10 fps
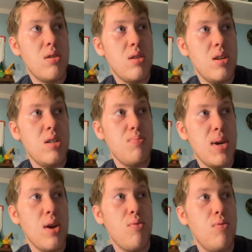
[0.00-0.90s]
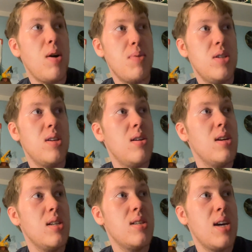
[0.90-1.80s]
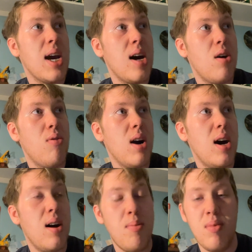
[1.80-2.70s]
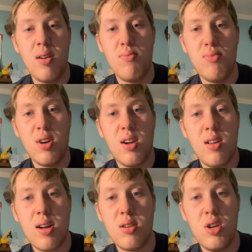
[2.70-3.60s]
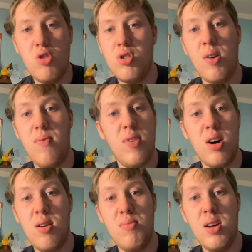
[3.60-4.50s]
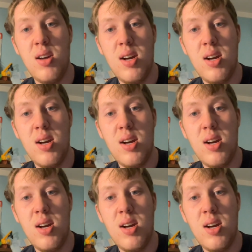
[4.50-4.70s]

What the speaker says: Little Pig Robinson is now working at Hilltop Farm.